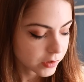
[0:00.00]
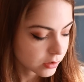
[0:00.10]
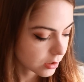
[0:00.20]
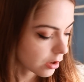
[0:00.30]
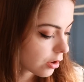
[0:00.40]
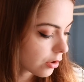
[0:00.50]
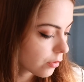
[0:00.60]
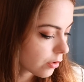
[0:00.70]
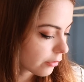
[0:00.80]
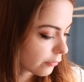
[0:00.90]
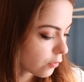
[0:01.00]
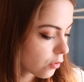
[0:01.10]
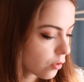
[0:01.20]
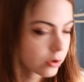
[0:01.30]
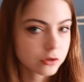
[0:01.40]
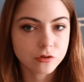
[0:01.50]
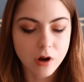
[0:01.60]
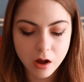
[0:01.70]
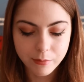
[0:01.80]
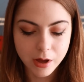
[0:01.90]
So for
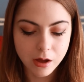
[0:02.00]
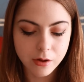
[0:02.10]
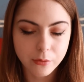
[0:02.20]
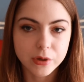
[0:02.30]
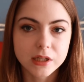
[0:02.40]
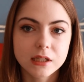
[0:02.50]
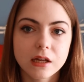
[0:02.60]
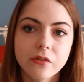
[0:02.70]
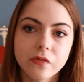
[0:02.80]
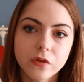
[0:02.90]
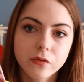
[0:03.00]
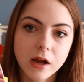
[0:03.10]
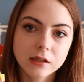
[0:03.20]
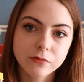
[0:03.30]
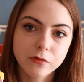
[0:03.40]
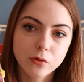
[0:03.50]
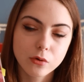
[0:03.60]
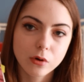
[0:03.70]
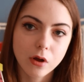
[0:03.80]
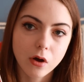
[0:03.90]
drama, we did The Rise and
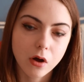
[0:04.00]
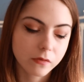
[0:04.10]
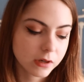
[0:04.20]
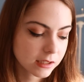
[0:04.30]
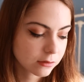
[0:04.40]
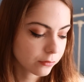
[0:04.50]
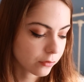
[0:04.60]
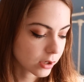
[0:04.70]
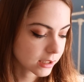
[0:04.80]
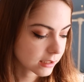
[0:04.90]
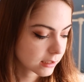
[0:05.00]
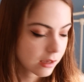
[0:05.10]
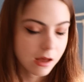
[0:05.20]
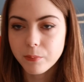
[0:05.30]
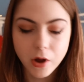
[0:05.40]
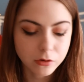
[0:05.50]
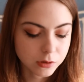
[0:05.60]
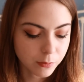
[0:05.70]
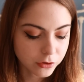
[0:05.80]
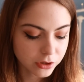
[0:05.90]
Fall of Little Voice,
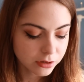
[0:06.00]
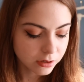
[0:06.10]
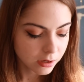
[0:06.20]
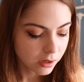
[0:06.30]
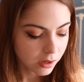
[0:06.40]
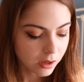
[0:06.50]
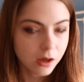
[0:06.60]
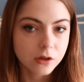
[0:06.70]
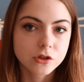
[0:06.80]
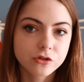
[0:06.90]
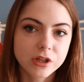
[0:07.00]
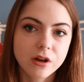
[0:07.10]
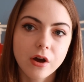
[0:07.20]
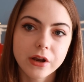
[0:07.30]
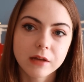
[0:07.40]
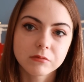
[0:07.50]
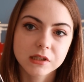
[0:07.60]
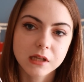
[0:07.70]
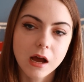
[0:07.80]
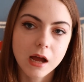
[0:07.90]
postmodern, Streetcar Named
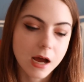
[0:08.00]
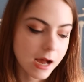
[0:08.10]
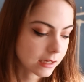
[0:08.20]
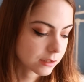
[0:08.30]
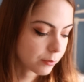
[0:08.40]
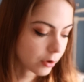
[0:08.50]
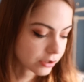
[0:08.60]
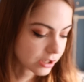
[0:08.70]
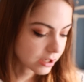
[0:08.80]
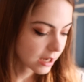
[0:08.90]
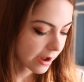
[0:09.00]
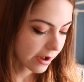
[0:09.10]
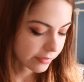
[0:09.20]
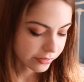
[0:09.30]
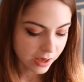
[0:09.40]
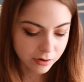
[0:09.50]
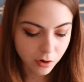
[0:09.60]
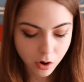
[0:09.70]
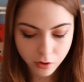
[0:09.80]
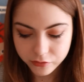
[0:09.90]
Desire as modern, and then
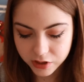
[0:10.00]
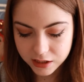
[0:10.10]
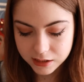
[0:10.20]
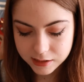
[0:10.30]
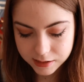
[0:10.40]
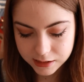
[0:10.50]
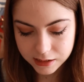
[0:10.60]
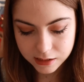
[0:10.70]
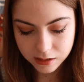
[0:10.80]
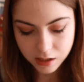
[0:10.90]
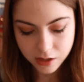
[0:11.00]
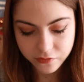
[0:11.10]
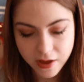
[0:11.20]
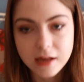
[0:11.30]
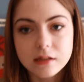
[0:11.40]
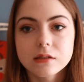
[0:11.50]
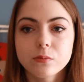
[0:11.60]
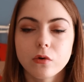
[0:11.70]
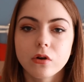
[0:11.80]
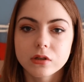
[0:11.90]
obviously theirs
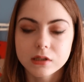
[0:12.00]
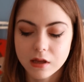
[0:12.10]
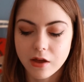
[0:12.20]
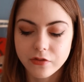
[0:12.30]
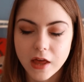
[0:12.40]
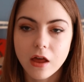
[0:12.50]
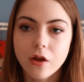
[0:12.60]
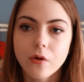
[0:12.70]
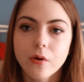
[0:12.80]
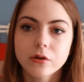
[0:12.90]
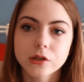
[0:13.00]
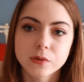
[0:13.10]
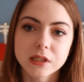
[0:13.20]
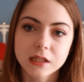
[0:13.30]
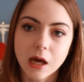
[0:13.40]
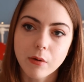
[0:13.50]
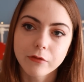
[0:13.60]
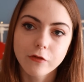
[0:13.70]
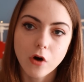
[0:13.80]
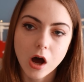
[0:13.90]
was Othello, because we did that
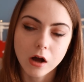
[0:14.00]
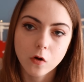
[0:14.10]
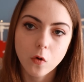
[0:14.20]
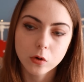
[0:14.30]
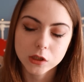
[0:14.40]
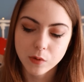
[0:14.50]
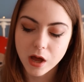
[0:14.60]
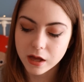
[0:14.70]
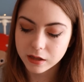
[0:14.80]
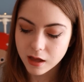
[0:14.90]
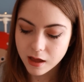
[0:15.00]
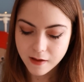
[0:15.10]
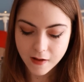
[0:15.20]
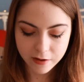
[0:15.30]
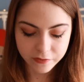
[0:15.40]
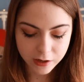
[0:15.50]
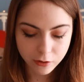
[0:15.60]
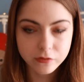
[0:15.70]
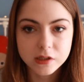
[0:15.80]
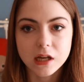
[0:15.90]
one for our coursework, and then
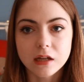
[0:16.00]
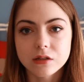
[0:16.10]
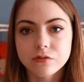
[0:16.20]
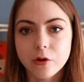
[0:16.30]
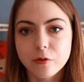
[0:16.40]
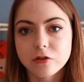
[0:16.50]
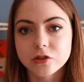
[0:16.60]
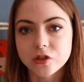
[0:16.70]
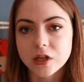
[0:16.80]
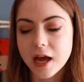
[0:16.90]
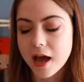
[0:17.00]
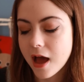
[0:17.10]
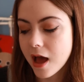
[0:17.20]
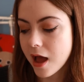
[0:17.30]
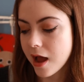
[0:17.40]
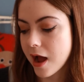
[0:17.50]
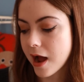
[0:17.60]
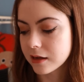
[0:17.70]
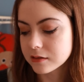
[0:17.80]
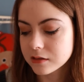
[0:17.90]
obviously I did Romeo and Juliet
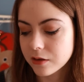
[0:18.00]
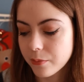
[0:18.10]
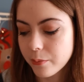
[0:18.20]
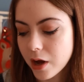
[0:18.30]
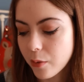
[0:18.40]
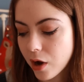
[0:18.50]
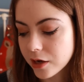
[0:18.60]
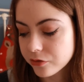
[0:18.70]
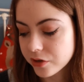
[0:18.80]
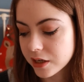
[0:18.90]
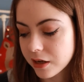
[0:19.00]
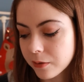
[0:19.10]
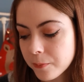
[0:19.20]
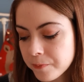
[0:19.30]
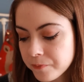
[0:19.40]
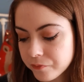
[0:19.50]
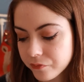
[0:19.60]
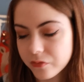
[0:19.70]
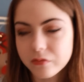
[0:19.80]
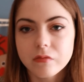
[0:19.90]
as my wider reading.
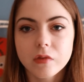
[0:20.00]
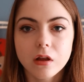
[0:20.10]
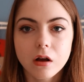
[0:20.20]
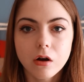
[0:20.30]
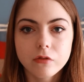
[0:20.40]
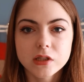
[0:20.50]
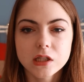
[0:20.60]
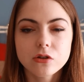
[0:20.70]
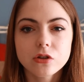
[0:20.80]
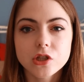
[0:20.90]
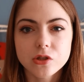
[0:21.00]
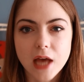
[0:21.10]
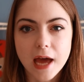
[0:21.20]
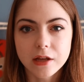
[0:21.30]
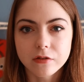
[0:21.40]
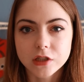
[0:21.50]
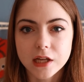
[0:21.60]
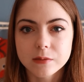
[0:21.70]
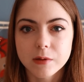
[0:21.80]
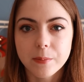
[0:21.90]
Obviously you could use any of
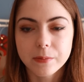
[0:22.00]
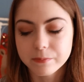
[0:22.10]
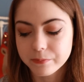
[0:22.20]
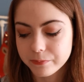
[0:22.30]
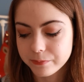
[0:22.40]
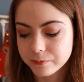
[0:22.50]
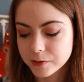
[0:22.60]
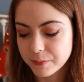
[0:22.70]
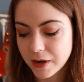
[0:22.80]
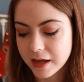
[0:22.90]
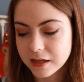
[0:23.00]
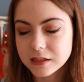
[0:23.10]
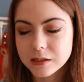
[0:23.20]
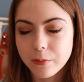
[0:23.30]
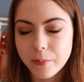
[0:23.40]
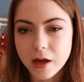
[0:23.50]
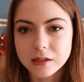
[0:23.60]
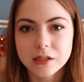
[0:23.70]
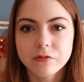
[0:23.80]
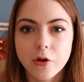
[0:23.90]
Shakespeare's plays.
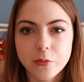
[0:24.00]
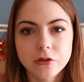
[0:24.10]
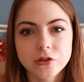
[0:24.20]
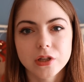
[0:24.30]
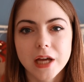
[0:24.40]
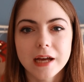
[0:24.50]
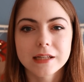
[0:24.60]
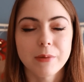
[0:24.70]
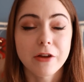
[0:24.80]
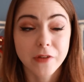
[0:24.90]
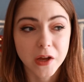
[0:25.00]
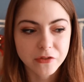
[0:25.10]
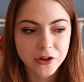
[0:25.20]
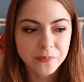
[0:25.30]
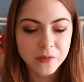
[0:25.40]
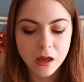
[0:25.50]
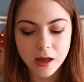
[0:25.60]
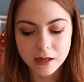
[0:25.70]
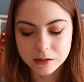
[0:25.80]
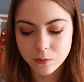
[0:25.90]
Personally, Romeo and Juliet is my favourite.
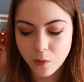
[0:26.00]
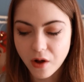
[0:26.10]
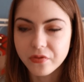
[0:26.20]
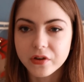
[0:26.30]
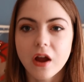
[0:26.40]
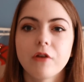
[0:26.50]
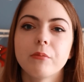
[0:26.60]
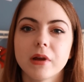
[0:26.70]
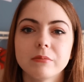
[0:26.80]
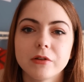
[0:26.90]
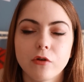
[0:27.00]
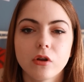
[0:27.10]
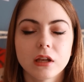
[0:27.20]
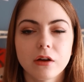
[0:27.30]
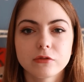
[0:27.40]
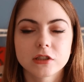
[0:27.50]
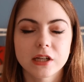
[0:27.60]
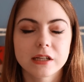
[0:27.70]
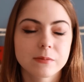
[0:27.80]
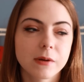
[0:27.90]
It's the one that kind of made me fall in love with
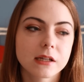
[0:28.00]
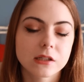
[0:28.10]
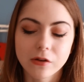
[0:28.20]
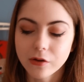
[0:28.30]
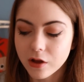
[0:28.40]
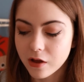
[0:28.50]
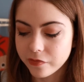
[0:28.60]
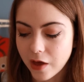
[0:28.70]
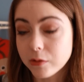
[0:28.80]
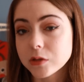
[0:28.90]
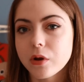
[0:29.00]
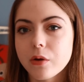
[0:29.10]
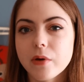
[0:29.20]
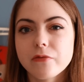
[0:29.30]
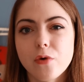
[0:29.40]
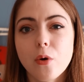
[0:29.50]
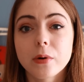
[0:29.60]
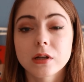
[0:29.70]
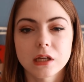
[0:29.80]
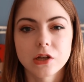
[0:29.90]
Shakespeare, so that was the one I went for
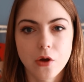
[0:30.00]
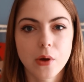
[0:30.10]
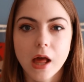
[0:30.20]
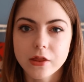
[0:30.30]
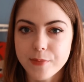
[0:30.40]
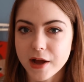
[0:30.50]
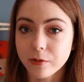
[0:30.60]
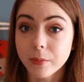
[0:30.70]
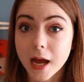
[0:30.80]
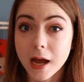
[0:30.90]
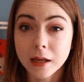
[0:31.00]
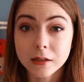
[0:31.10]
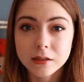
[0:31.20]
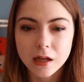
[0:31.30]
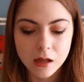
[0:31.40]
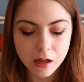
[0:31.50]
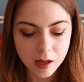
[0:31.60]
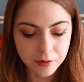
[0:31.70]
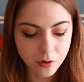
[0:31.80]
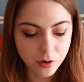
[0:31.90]
because I know it like the back of my hand.
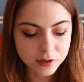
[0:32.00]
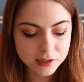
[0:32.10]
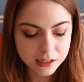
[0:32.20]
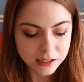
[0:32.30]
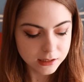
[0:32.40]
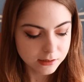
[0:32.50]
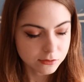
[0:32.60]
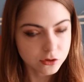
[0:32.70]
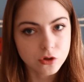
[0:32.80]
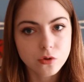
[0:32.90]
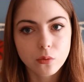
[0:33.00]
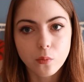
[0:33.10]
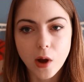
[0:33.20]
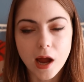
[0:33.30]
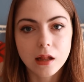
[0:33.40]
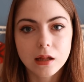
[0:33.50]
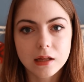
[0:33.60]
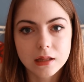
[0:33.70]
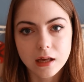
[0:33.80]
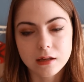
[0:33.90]
And honestly, to do well
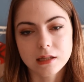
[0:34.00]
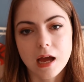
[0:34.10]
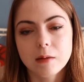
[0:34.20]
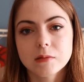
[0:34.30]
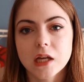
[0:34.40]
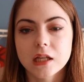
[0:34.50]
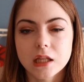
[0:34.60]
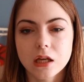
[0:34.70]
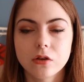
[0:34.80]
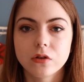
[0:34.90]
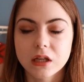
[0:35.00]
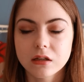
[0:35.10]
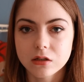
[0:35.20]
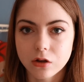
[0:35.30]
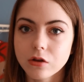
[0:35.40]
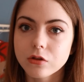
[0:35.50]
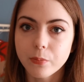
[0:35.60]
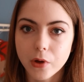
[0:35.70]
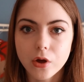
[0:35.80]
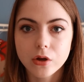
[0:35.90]
in the exams, I think you need to know the
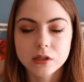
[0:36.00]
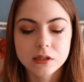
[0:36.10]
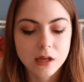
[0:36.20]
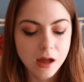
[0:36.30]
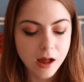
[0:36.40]
books